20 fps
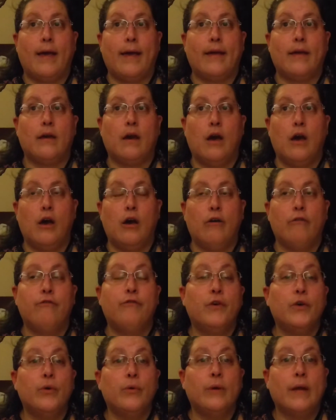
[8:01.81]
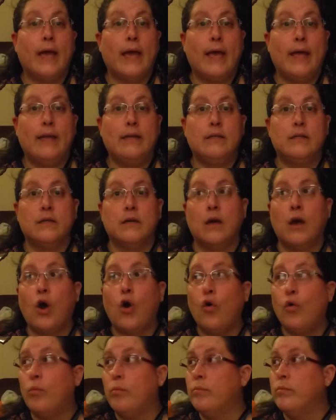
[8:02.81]
like uh, food and
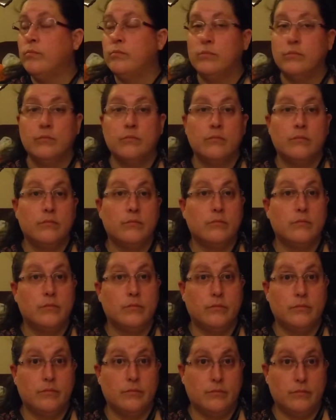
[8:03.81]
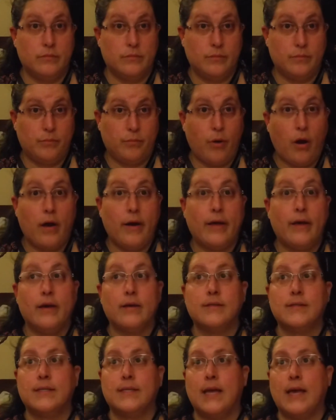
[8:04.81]
home
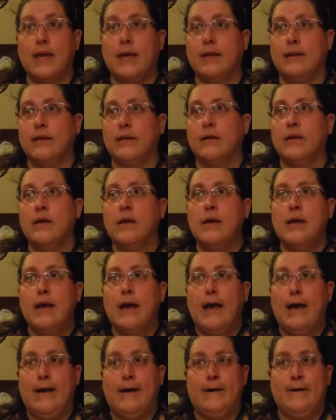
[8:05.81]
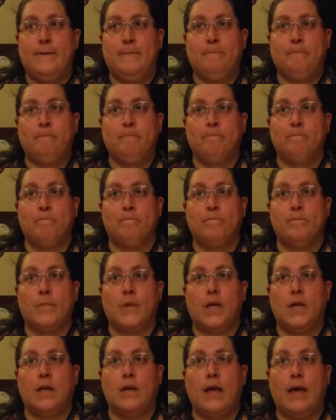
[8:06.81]
products and um,
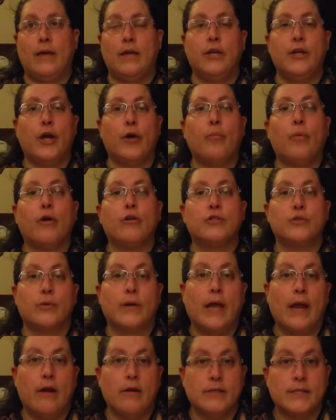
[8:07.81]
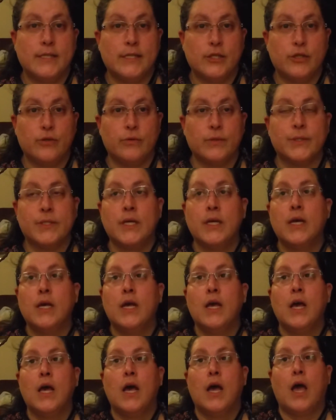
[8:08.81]
like, you know, personal care essentials,
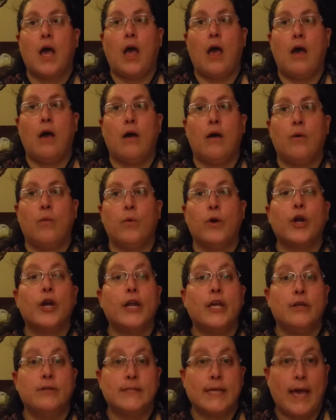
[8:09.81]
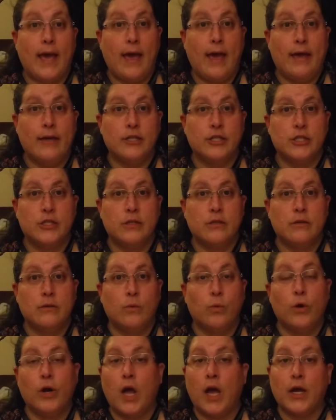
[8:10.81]
uh, we're going to use cash.
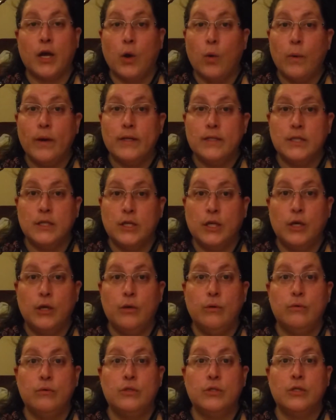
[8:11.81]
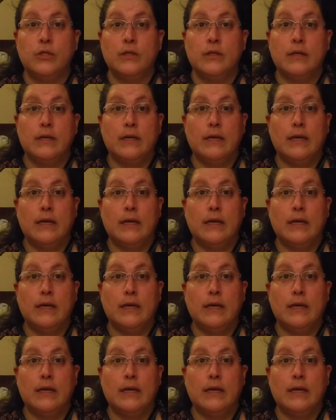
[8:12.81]
We're not going to use